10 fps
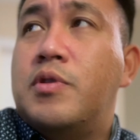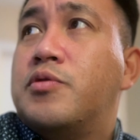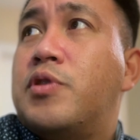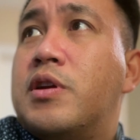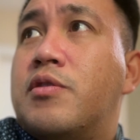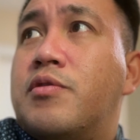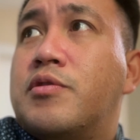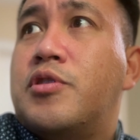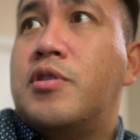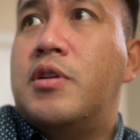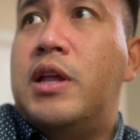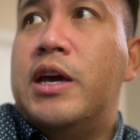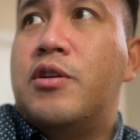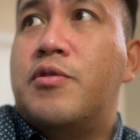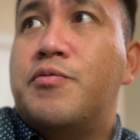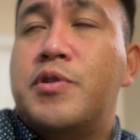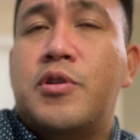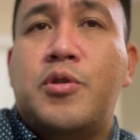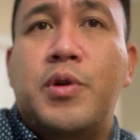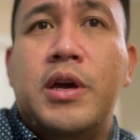Turn the light on real
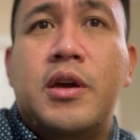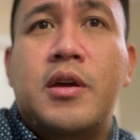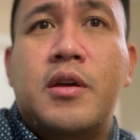quick.